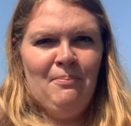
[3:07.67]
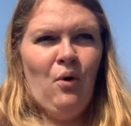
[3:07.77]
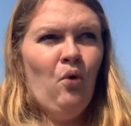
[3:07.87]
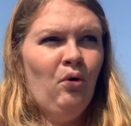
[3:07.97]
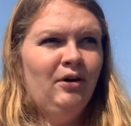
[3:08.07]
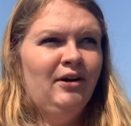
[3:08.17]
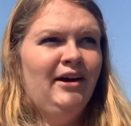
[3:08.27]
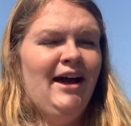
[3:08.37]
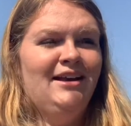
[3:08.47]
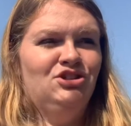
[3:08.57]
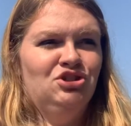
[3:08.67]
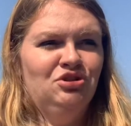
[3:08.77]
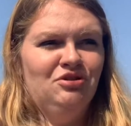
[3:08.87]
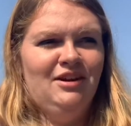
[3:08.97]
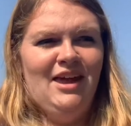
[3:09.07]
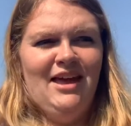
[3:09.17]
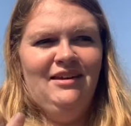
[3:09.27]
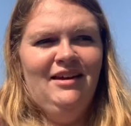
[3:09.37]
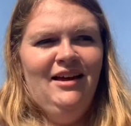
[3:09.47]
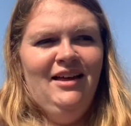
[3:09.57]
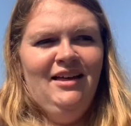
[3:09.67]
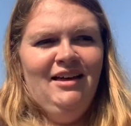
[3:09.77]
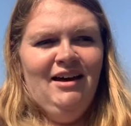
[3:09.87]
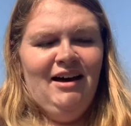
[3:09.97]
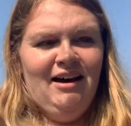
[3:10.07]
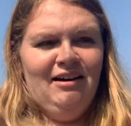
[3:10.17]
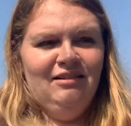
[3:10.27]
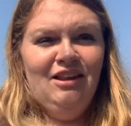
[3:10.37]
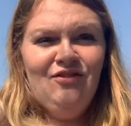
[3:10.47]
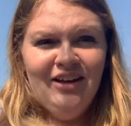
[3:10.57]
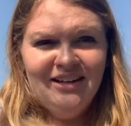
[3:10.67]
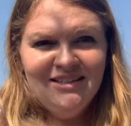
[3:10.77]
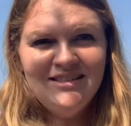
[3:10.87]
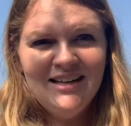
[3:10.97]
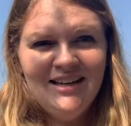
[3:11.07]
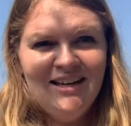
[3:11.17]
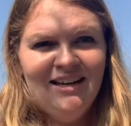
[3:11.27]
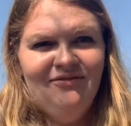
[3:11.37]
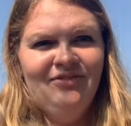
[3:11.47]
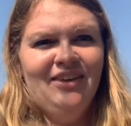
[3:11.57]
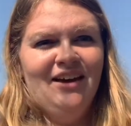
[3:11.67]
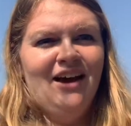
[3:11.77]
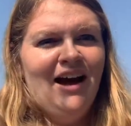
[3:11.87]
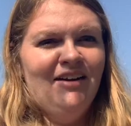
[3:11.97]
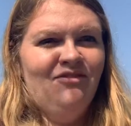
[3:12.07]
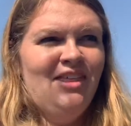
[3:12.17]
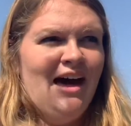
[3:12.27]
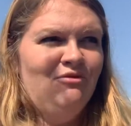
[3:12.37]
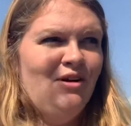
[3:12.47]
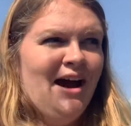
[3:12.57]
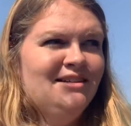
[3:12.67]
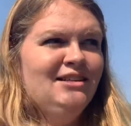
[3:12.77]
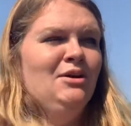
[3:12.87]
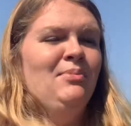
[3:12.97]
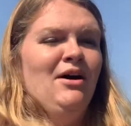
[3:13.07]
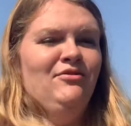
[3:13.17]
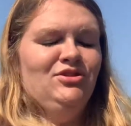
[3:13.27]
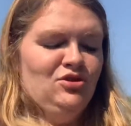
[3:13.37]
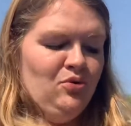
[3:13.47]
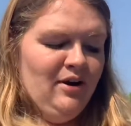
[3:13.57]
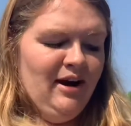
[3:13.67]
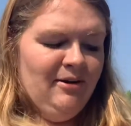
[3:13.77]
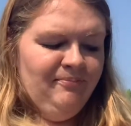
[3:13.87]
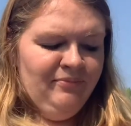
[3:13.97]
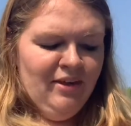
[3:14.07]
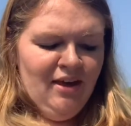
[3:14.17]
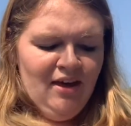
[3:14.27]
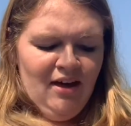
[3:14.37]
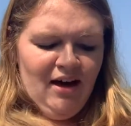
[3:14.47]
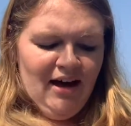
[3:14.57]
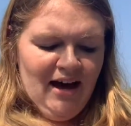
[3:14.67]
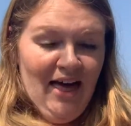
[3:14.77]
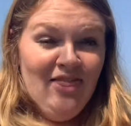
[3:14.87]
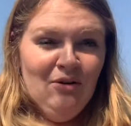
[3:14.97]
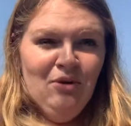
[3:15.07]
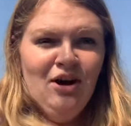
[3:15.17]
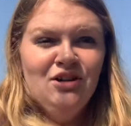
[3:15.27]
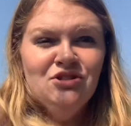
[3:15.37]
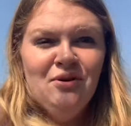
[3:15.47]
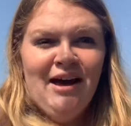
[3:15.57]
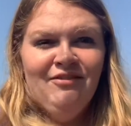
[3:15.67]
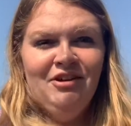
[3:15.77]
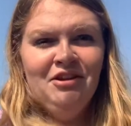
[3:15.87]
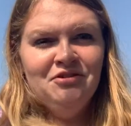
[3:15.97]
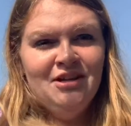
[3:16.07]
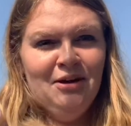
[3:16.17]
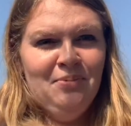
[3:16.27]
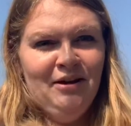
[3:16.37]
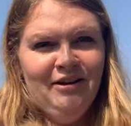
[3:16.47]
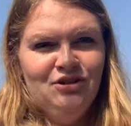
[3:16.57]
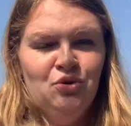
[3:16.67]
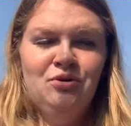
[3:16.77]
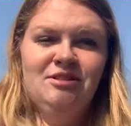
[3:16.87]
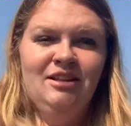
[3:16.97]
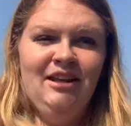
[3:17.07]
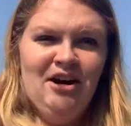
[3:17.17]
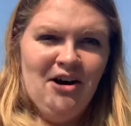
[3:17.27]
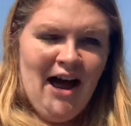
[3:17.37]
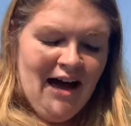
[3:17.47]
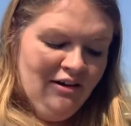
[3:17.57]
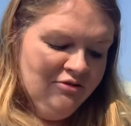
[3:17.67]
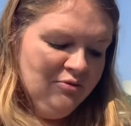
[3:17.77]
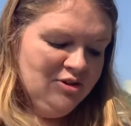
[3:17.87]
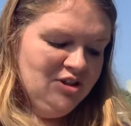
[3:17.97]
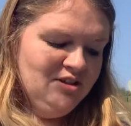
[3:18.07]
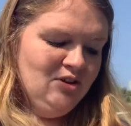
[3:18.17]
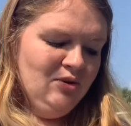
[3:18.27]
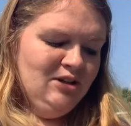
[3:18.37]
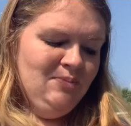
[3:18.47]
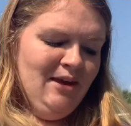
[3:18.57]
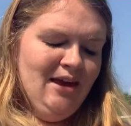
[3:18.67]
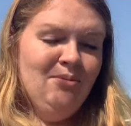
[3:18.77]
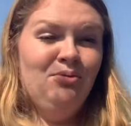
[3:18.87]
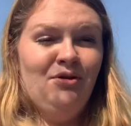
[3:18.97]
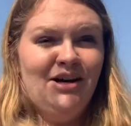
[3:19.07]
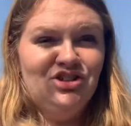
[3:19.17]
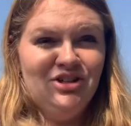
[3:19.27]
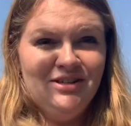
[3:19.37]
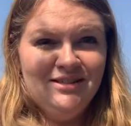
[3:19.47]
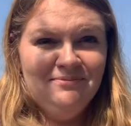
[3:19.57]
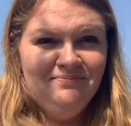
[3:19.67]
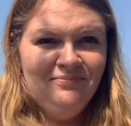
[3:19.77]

poor and children and living in a city, kind of that rising above story. And then we also have another time period towards the later half, which is going to be Impressionism